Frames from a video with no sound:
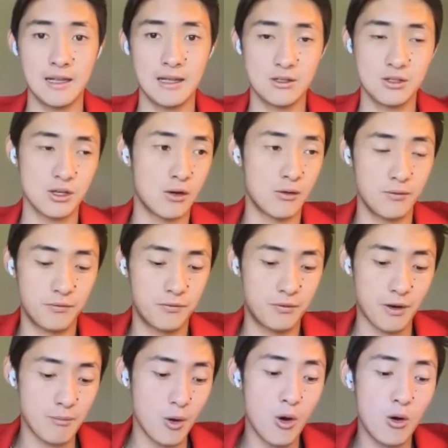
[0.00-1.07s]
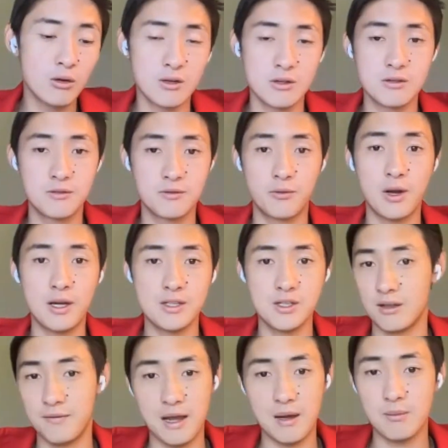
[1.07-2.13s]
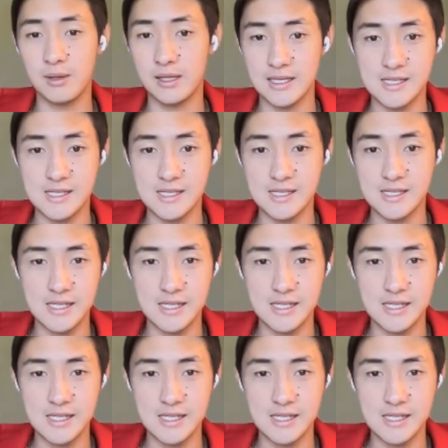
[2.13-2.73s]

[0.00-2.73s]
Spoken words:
so from all those fronts, the family is